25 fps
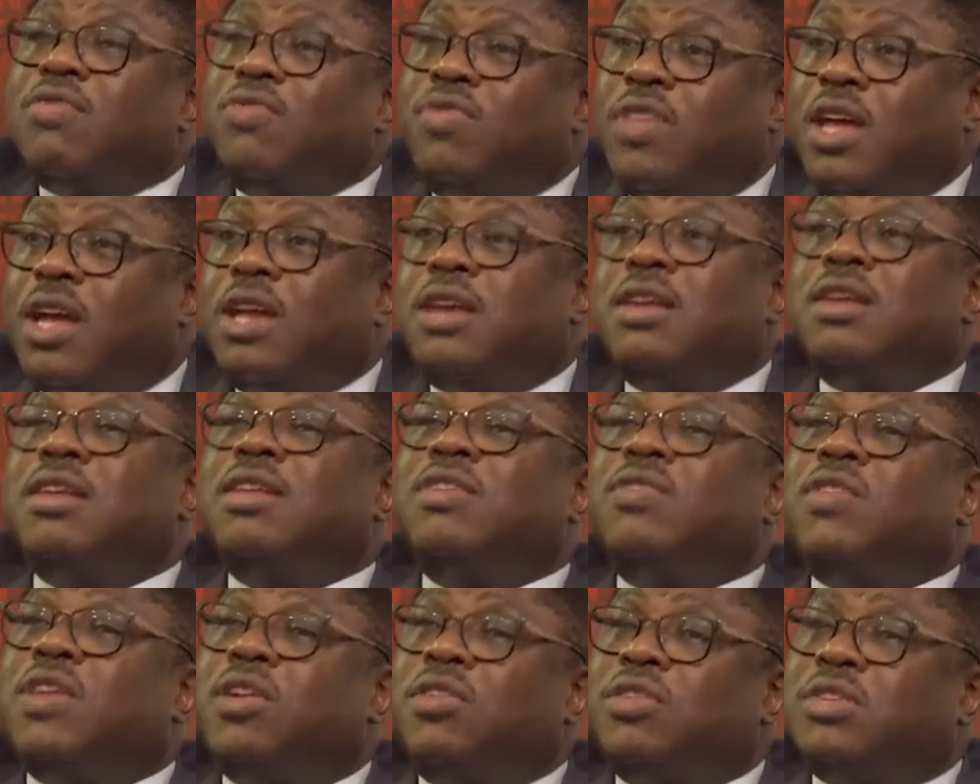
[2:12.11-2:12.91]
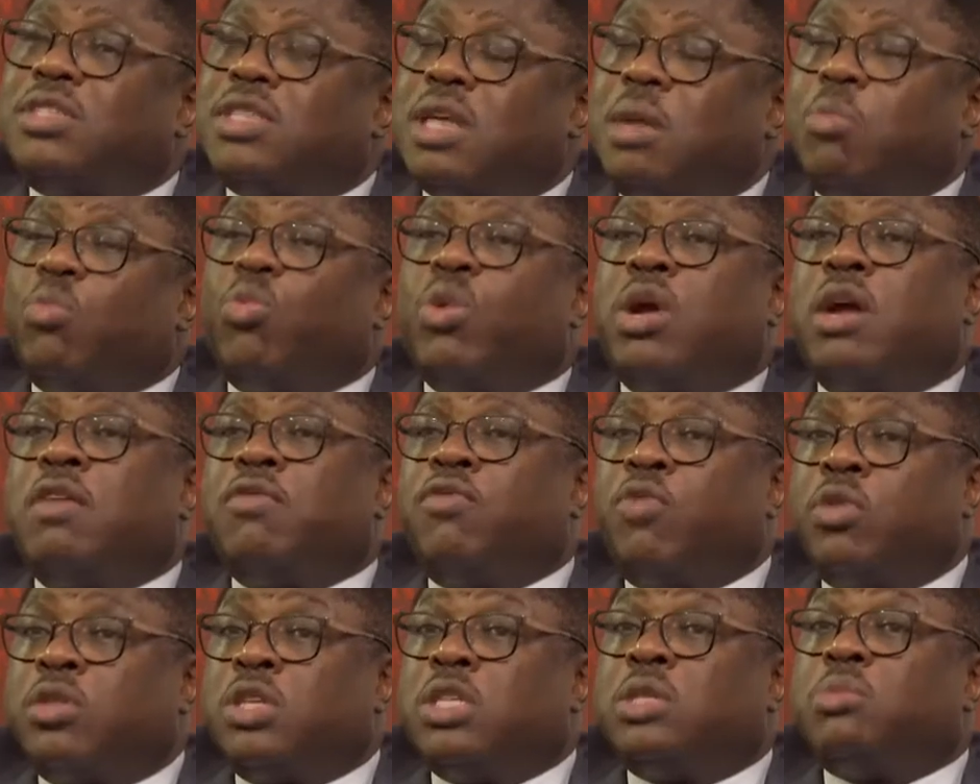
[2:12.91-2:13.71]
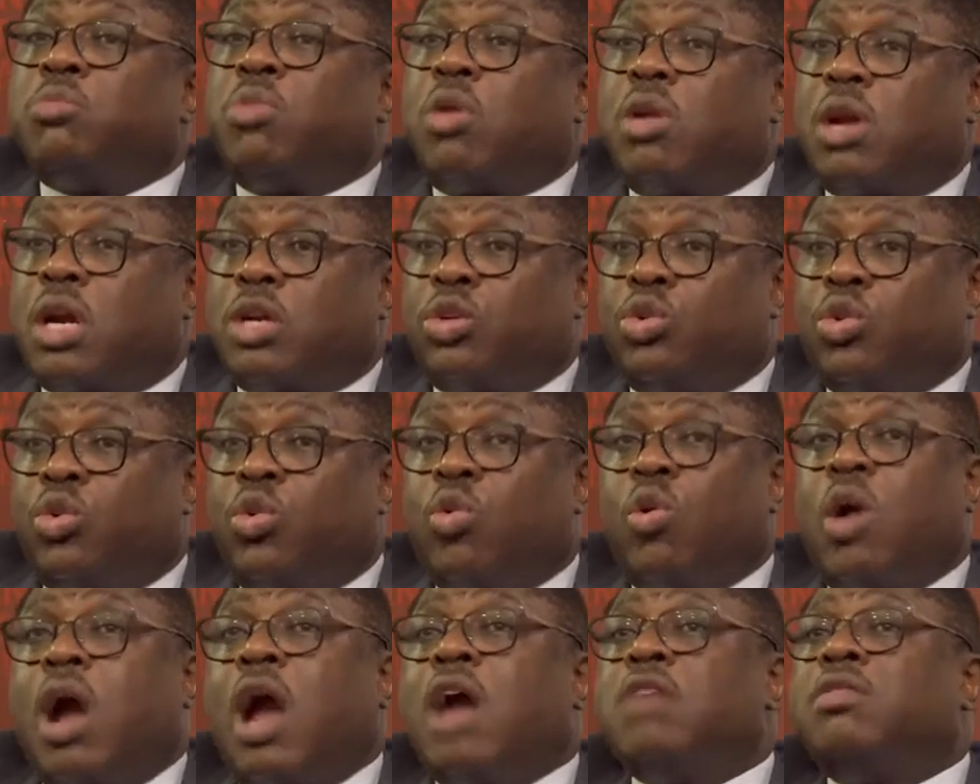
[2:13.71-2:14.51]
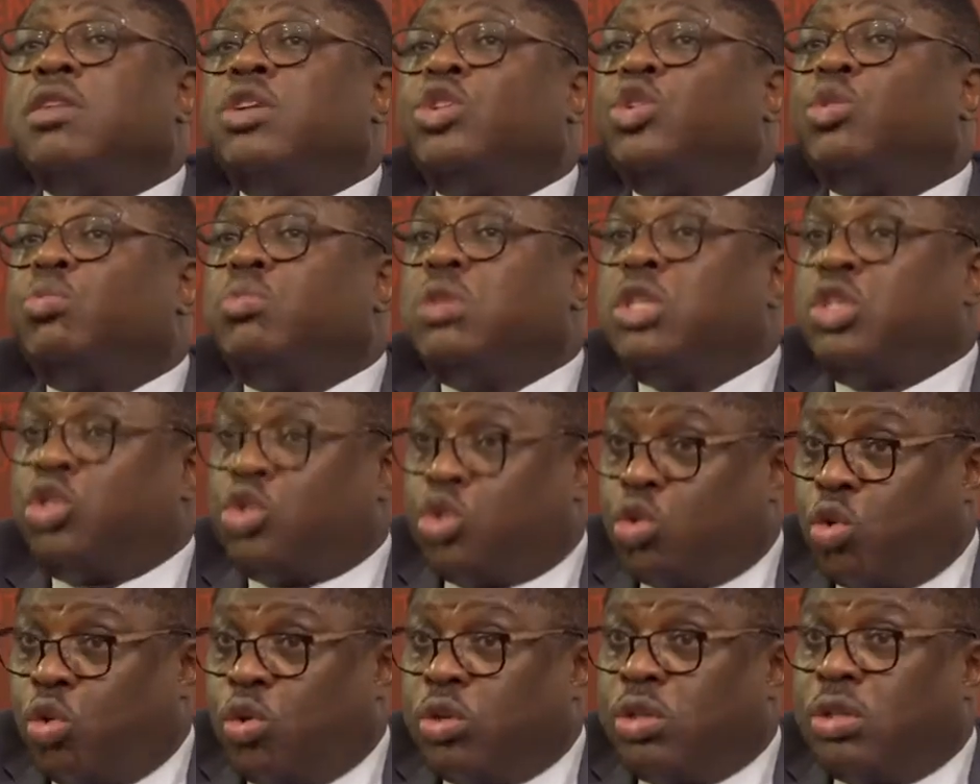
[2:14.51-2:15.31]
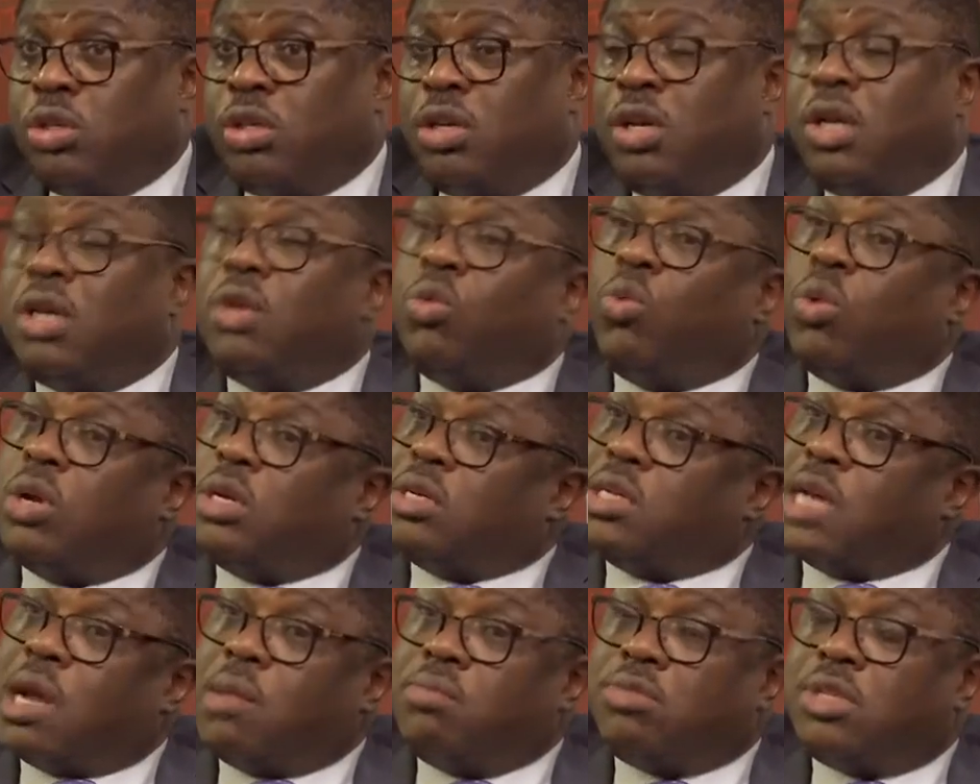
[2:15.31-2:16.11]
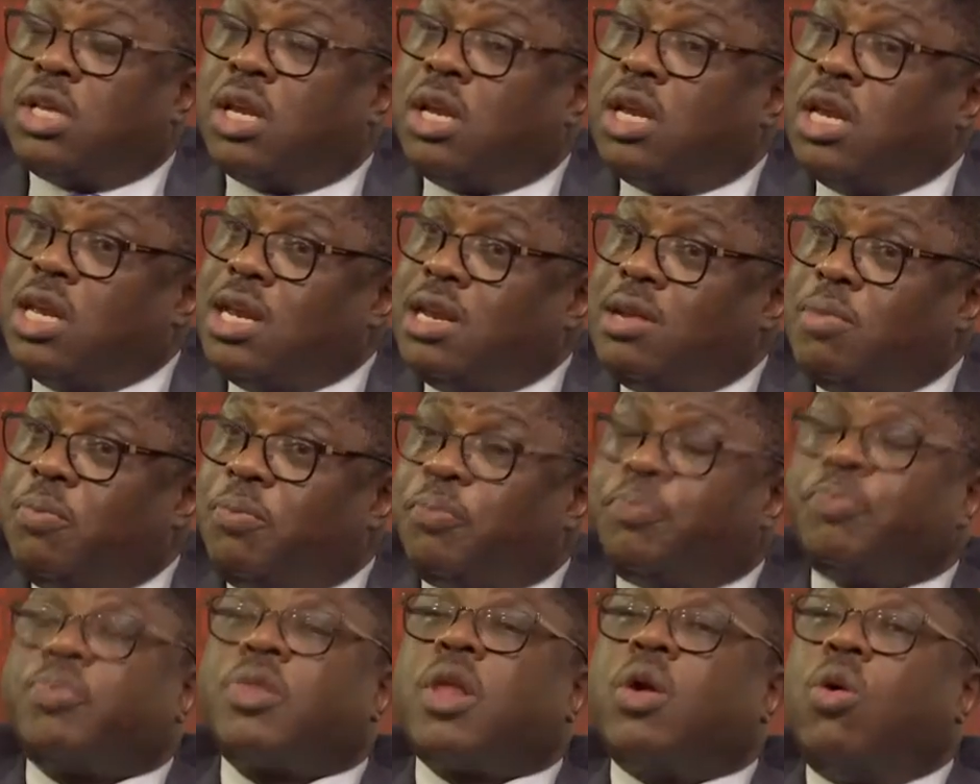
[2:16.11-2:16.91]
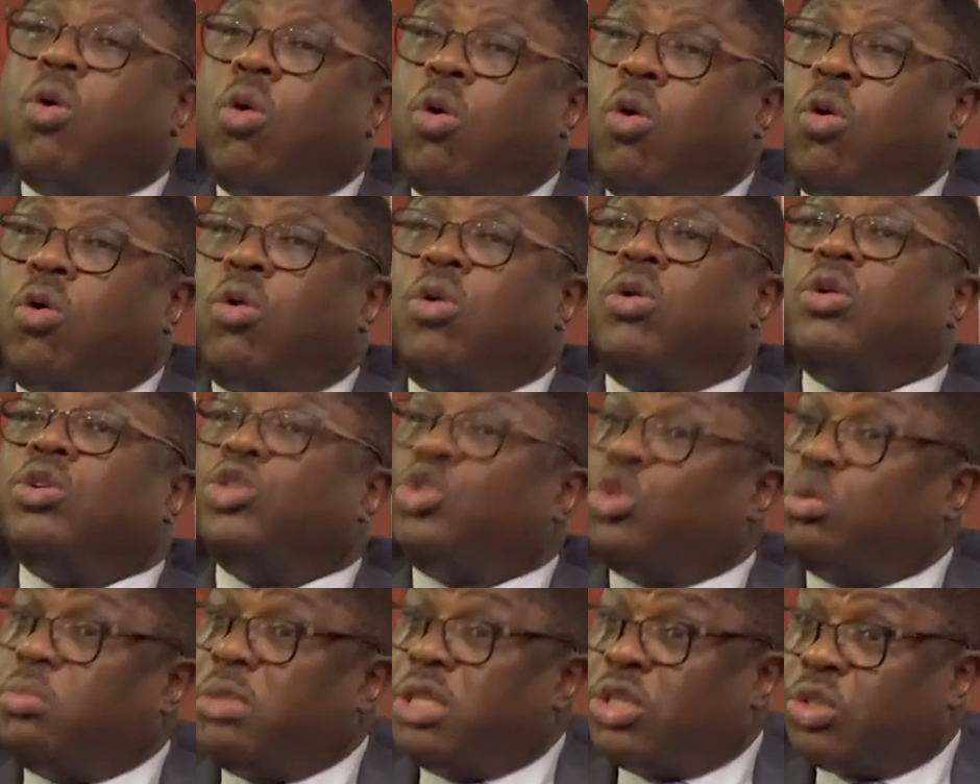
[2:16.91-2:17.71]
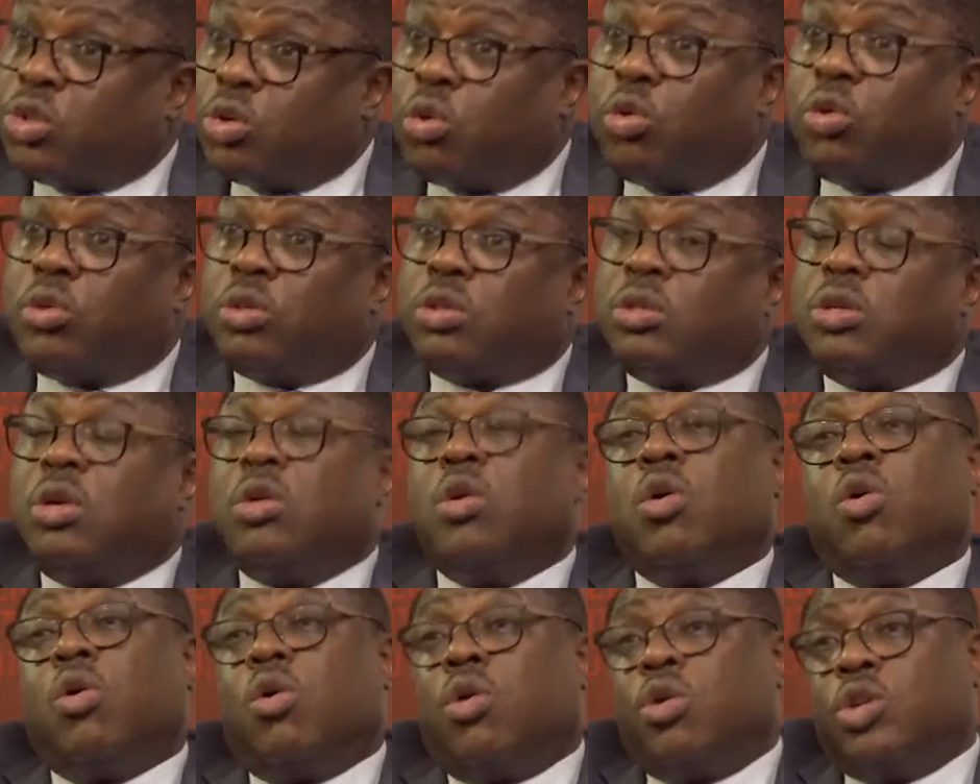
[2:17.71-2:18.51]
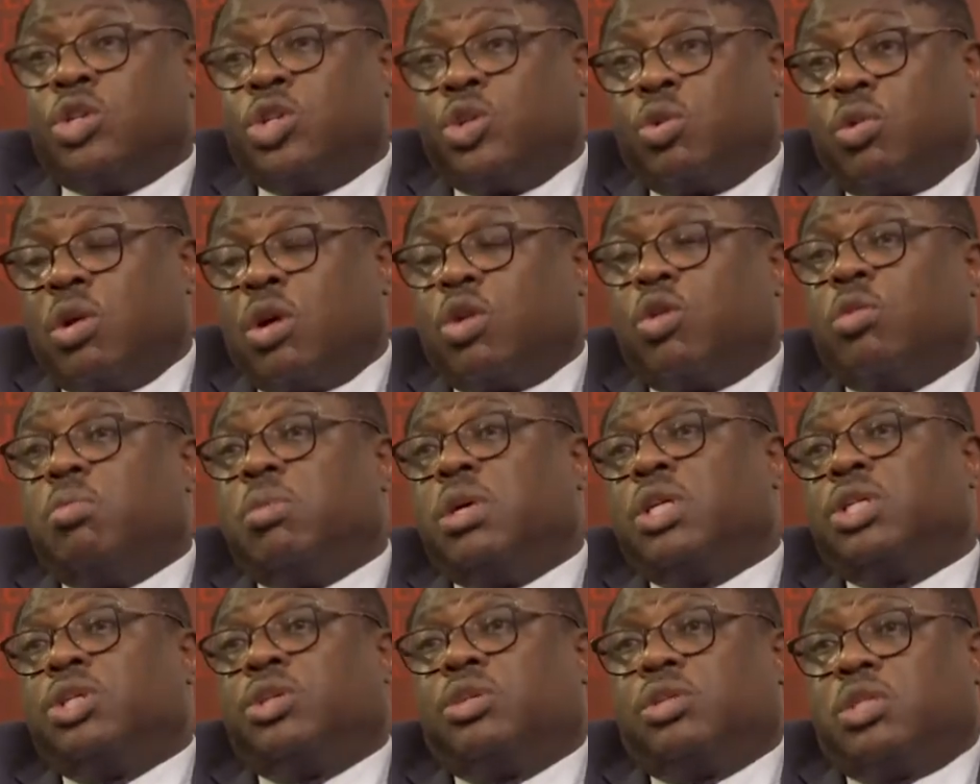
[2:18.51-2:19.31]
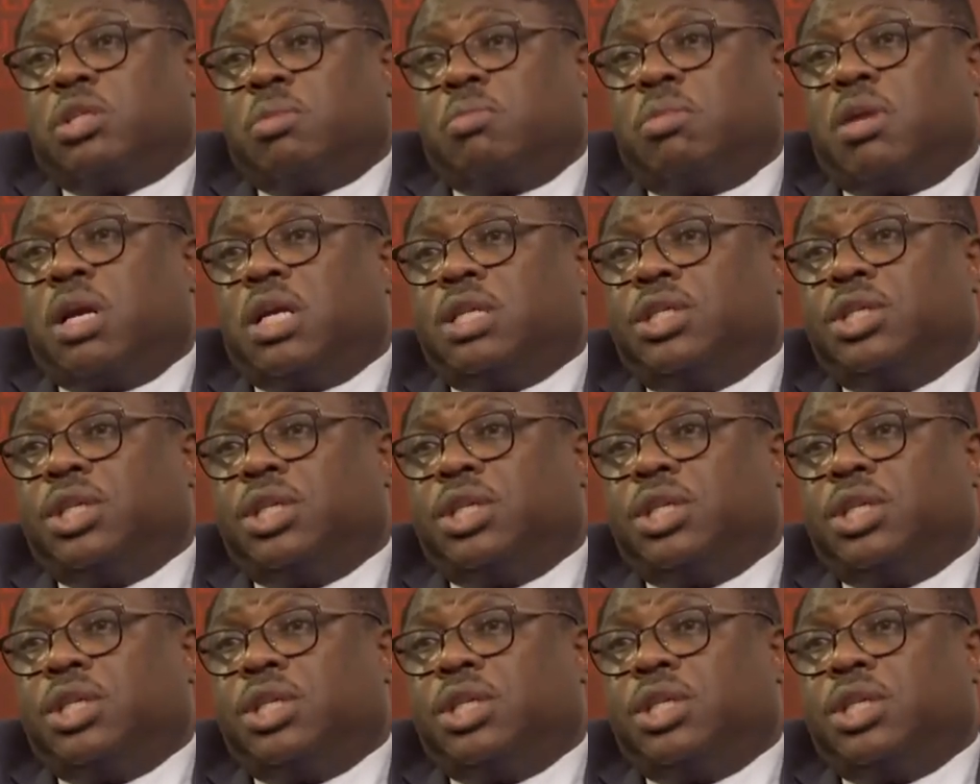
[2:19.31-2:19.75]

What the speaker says: then there is somewhere for this product to go, either to be stored when times are lean or to be sold onto a commercial supply